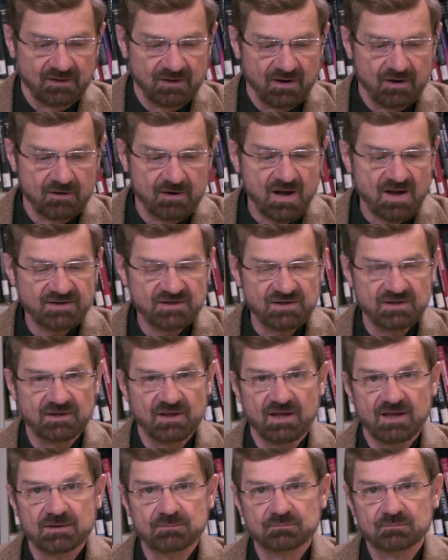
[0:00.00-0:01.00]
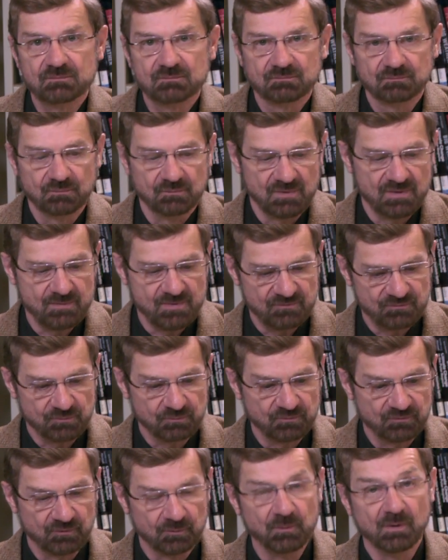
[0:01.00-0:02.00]
air hockey game, maybe
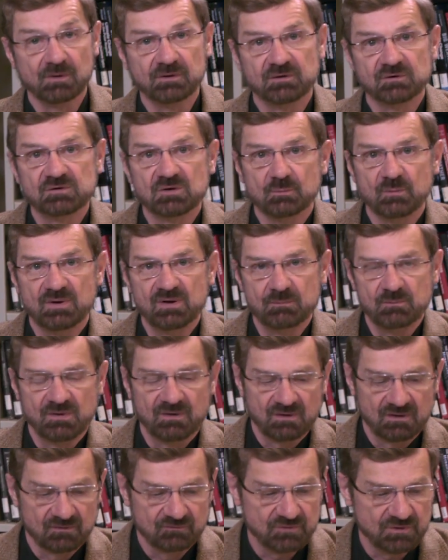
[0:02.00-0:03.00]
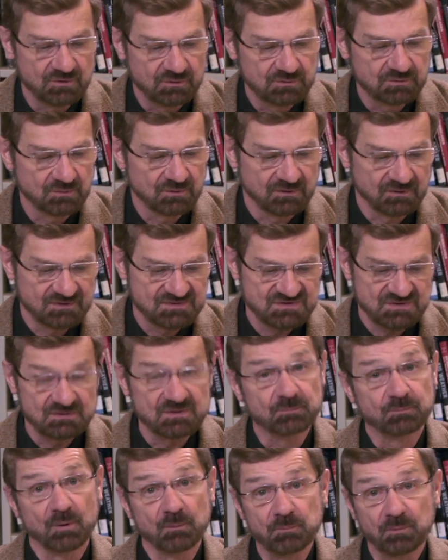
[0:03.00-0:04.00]
familiar to many of you, and seemed
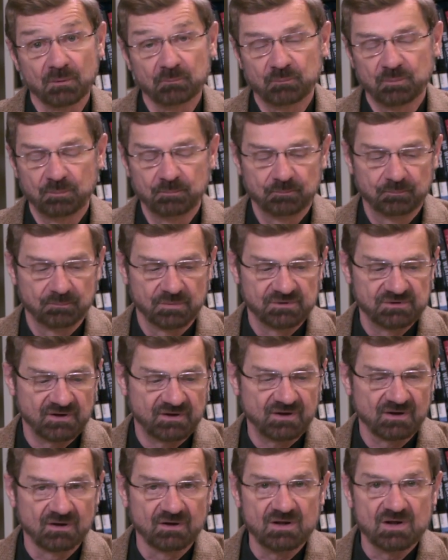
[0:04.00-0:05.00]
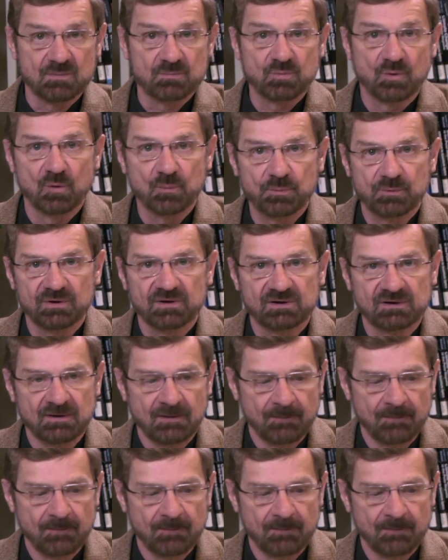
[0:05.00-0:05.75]
particularly appropriate